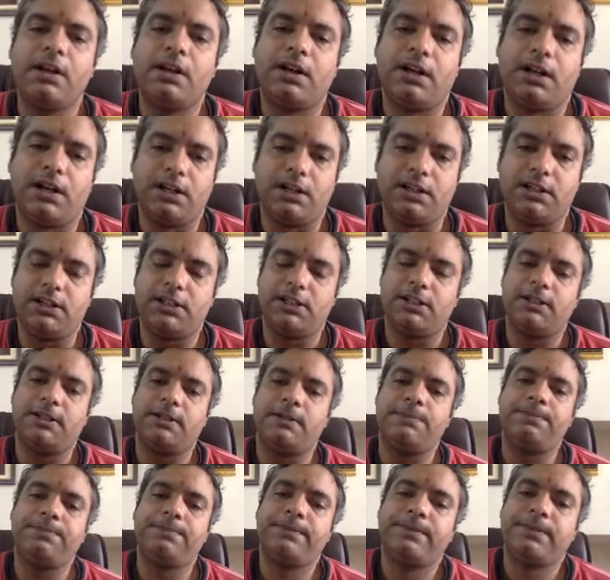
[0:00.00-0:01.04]
uh,
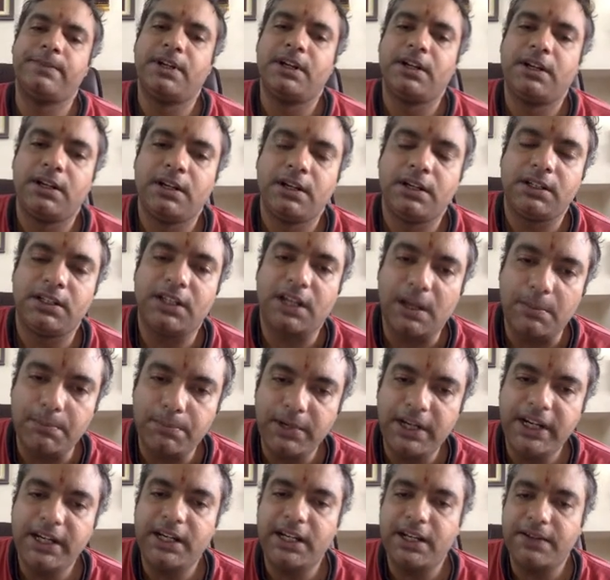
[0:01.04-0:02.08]
the
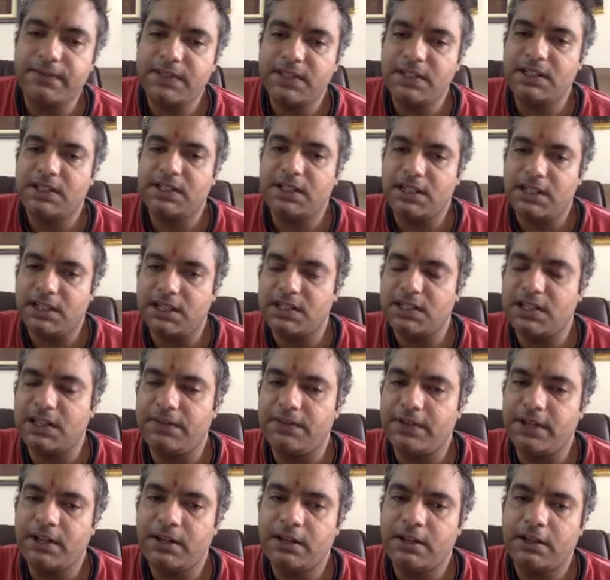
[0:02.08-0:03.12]
complete FCC is
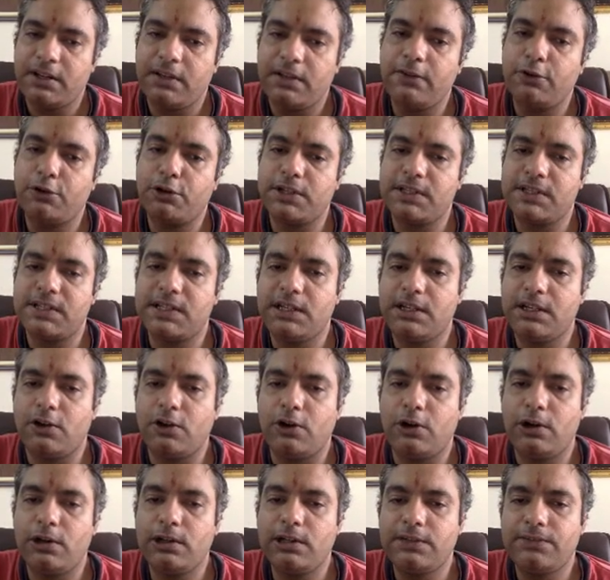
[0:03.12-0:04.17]
given, you can see
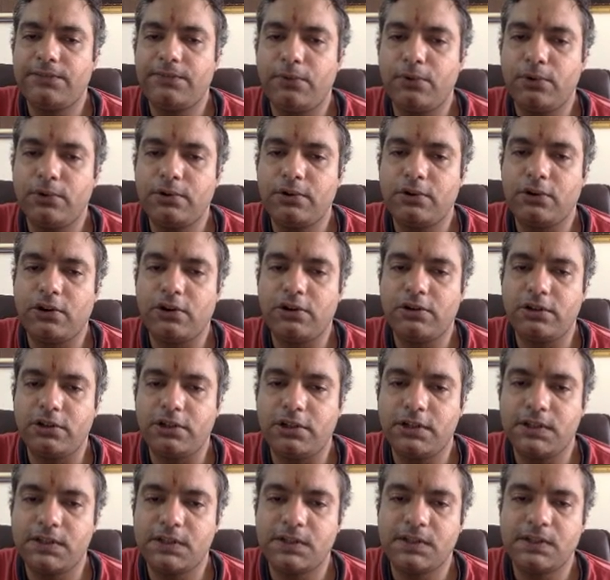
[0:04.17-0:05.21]
all the four
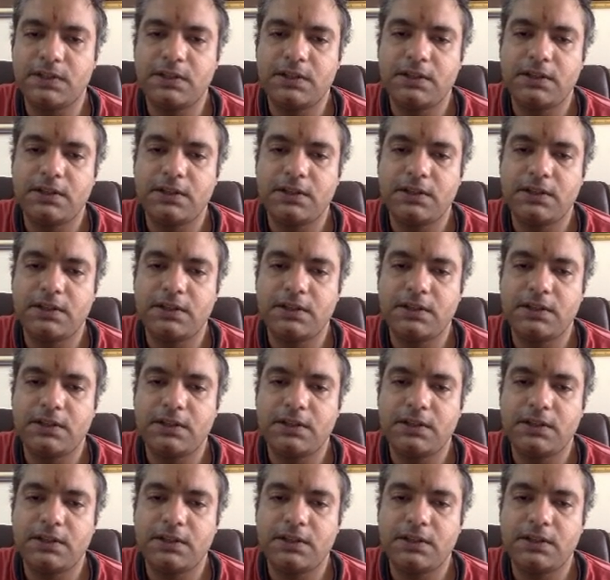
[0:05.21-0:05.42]
corners